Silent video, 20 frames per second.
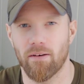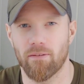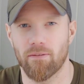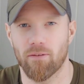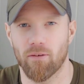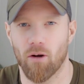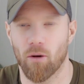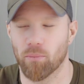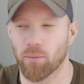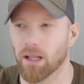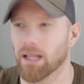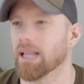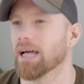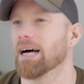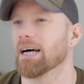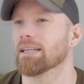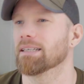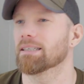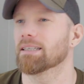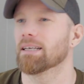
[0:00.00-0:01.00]
from the
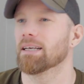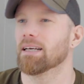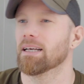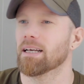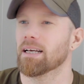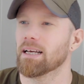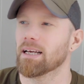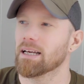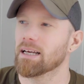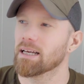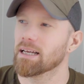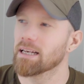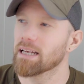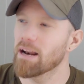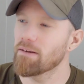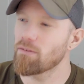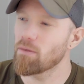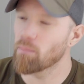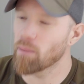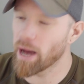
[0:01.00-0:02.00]
land.
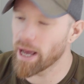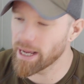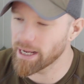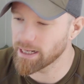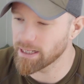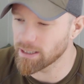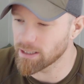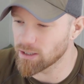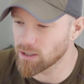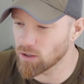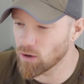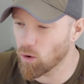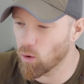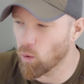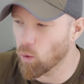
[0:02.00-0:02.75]
Never mind